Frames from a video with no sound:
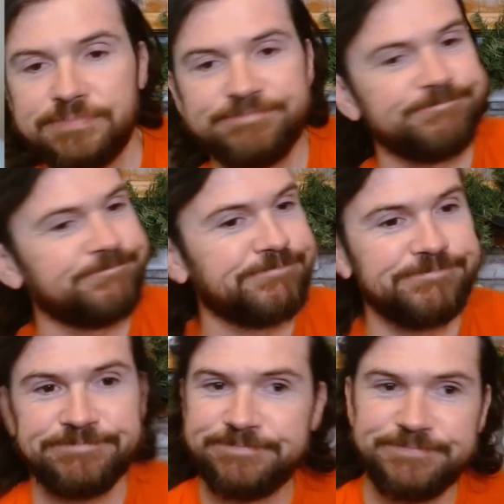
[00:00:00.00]

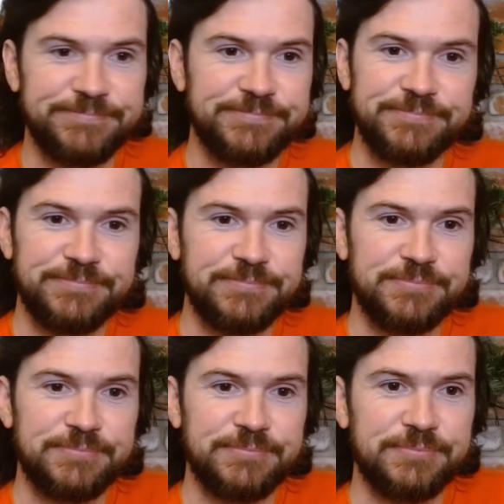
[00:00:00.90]

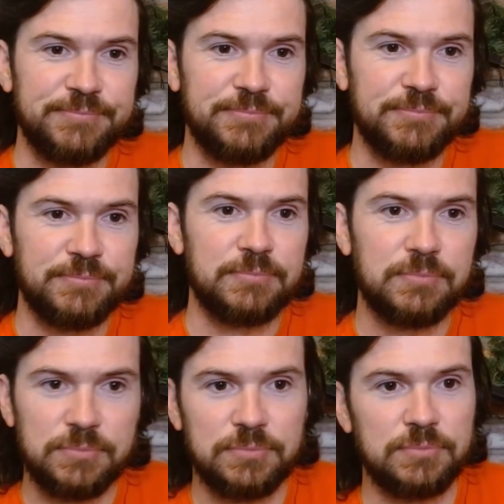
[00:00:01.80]

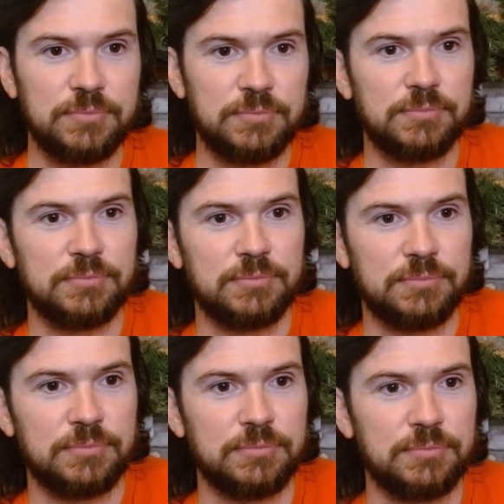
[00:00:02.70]

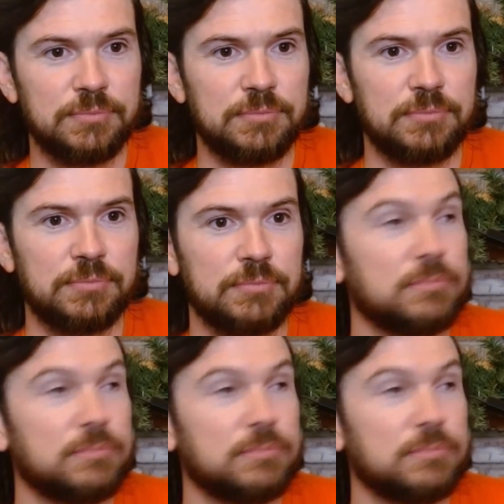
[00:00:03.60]
No words are spoken by the person on screen.